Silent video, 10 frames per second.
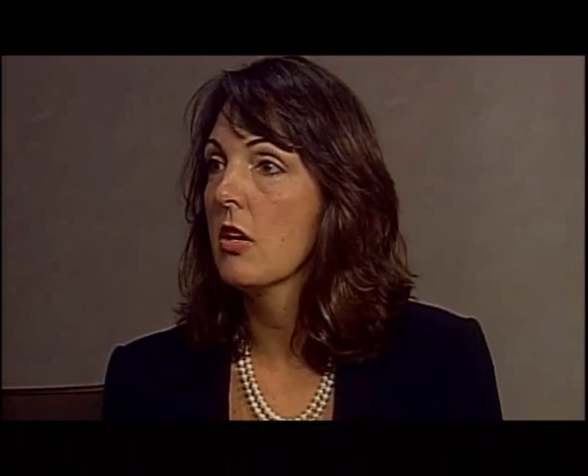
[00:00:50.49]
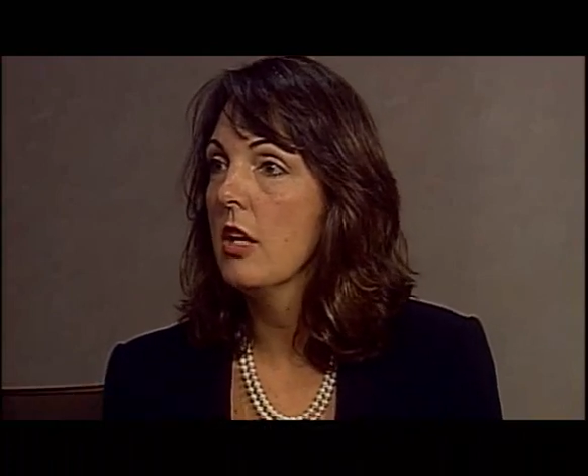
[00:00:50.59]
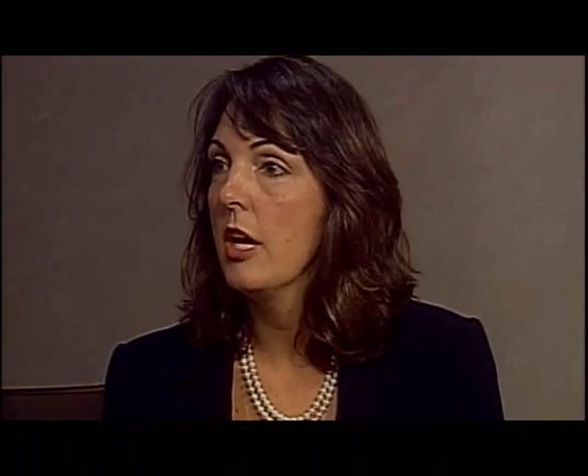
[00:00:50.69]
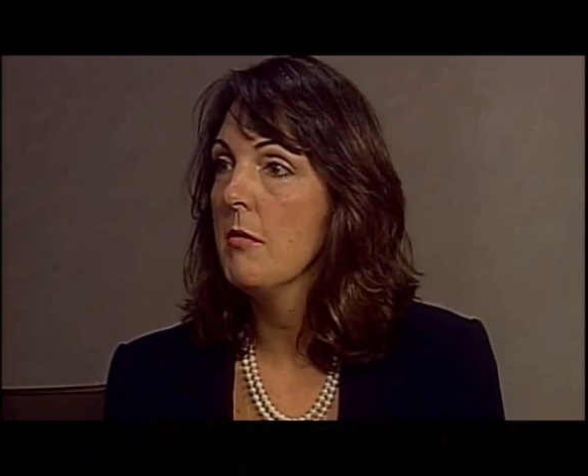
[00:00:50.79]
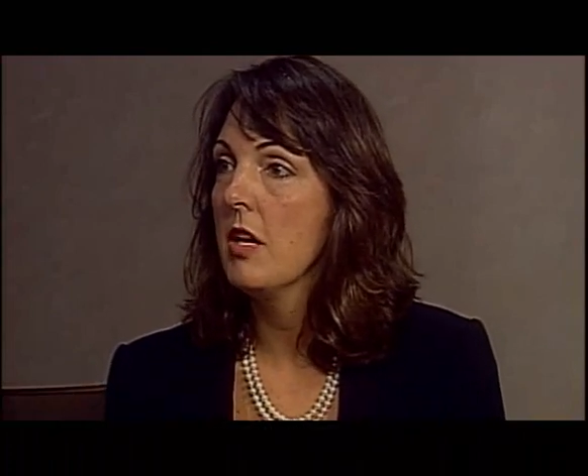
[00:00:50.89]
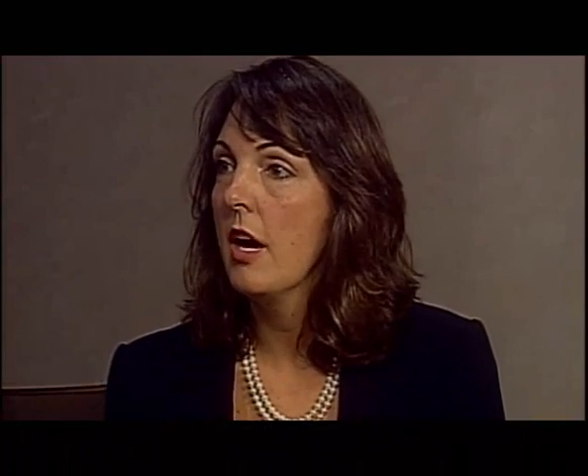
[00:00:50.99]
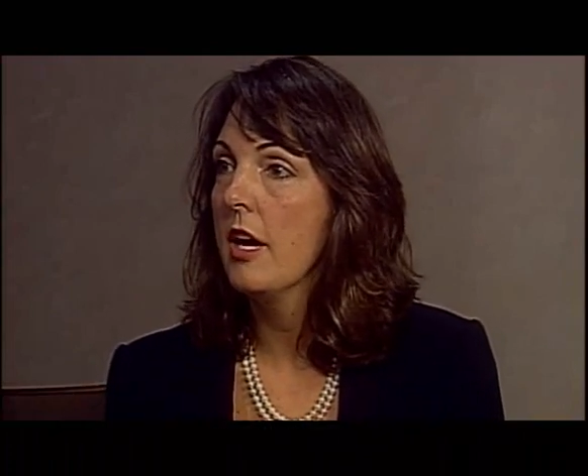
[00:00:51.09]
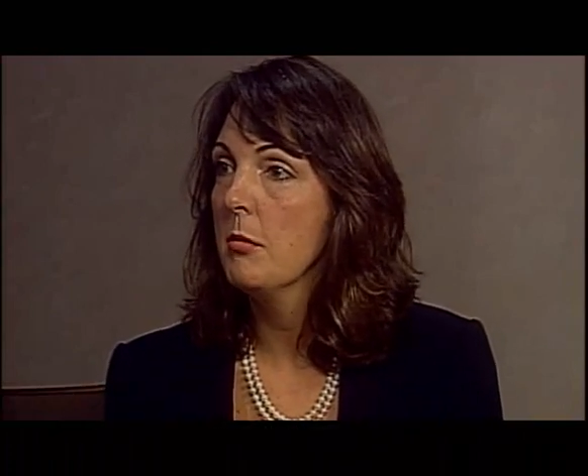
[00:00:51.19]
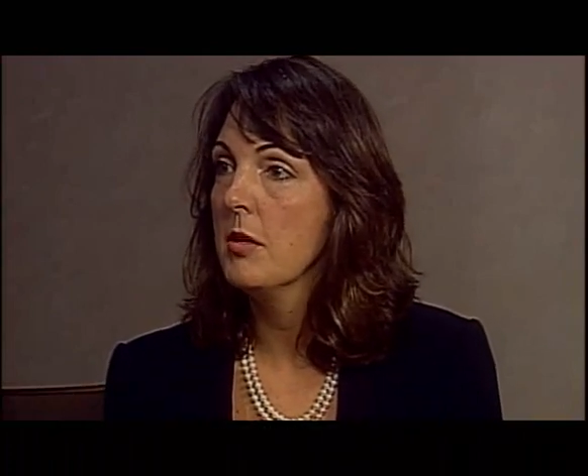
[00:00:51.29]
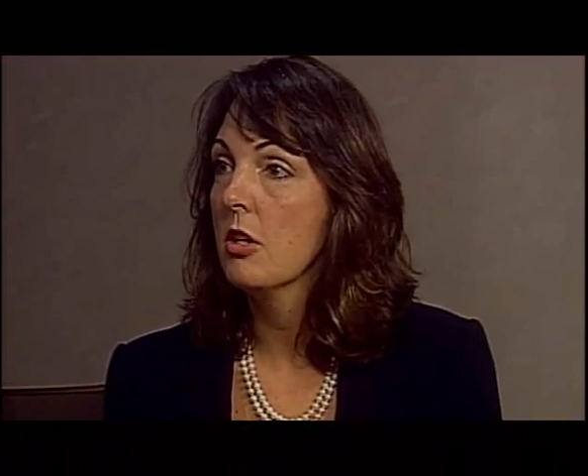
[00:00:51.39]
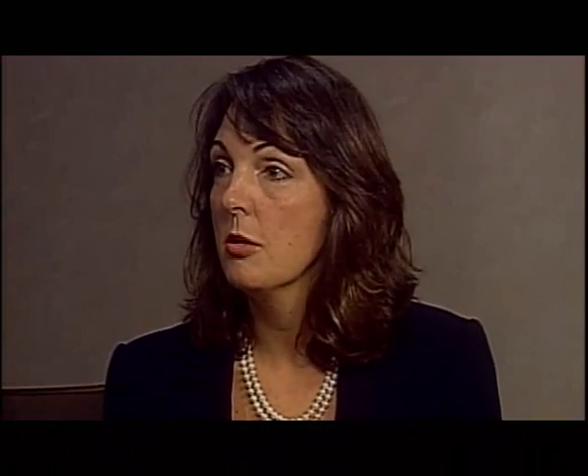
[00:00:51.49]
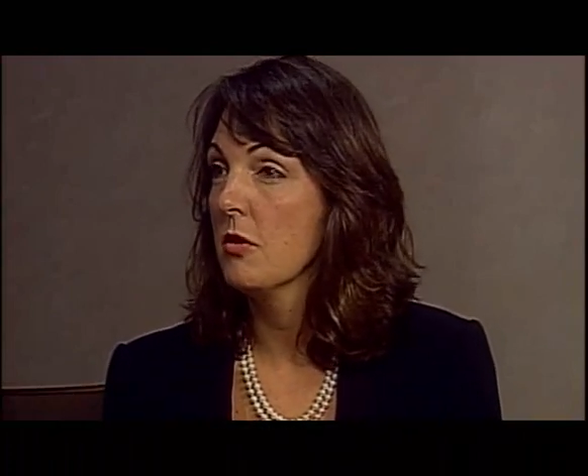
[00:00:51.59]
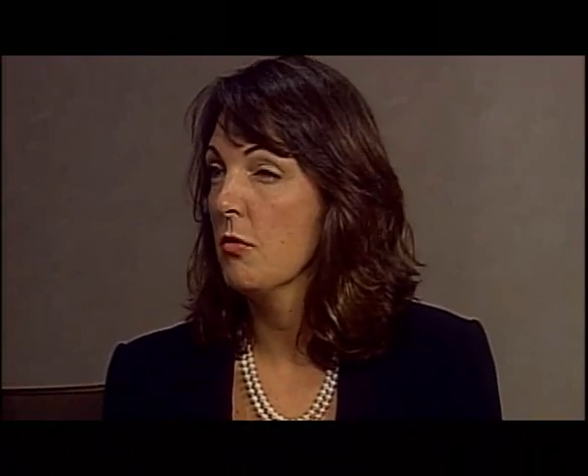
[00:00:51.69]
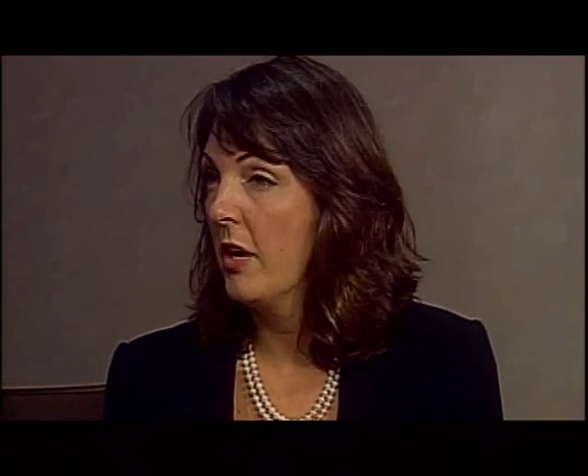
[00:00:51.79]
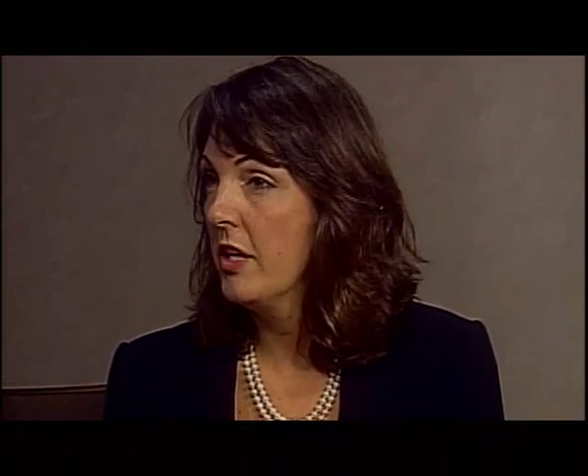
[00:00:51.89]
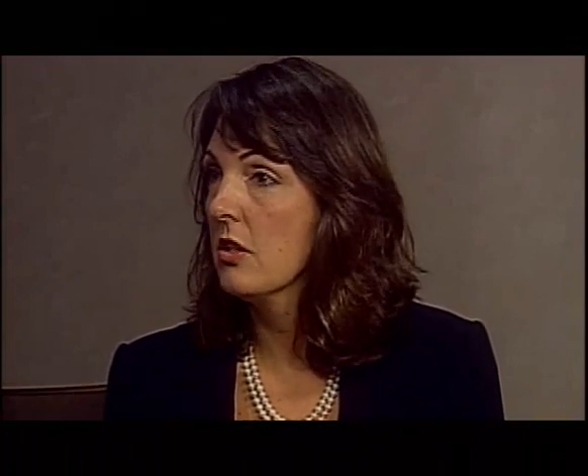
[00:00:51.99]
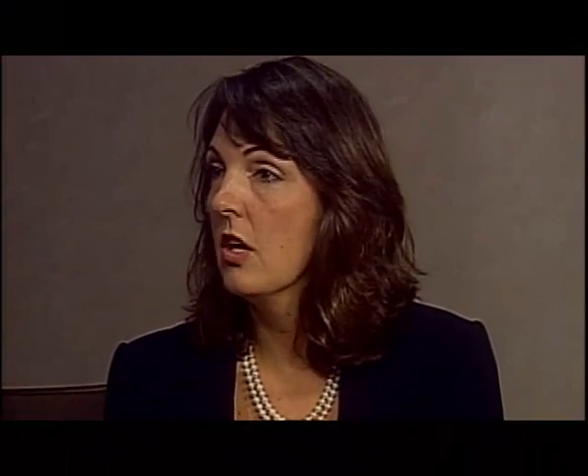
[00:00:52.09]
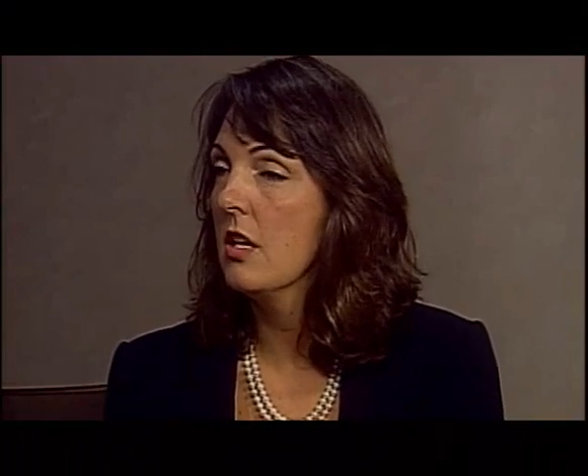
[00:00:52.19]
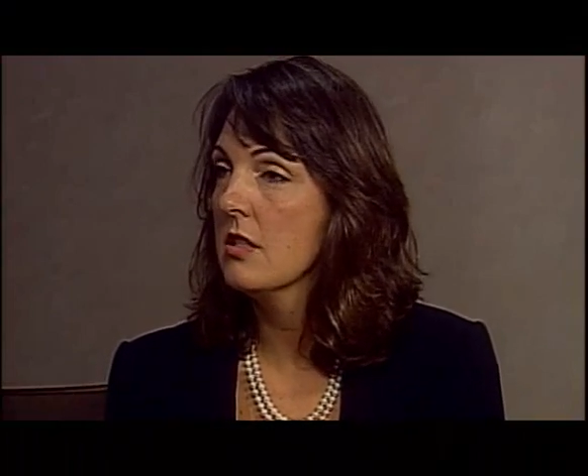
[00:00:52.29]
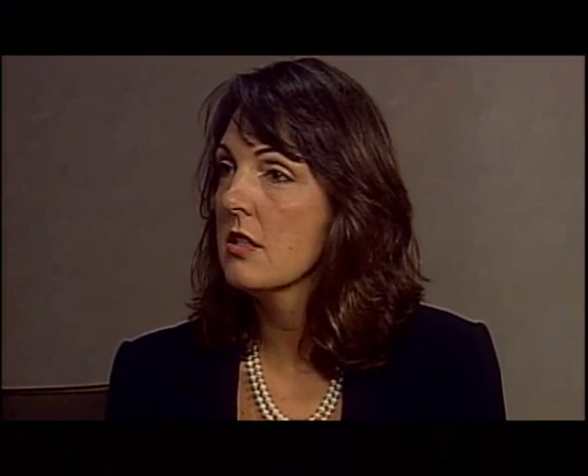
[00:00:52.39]
claim than I am in terms of wage
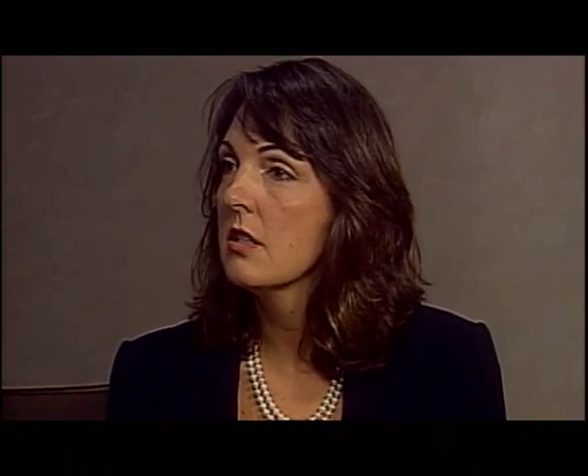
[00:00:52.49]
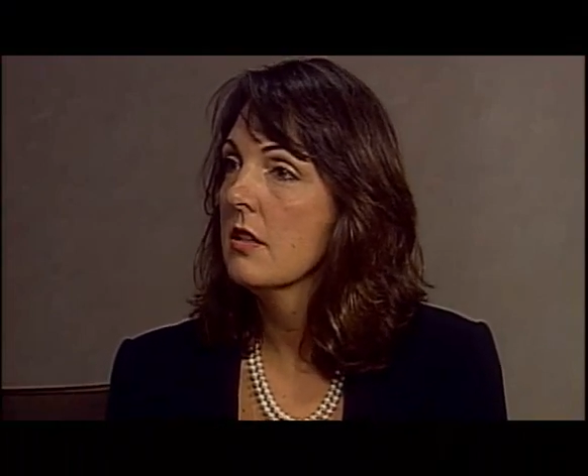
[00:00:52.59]
loss.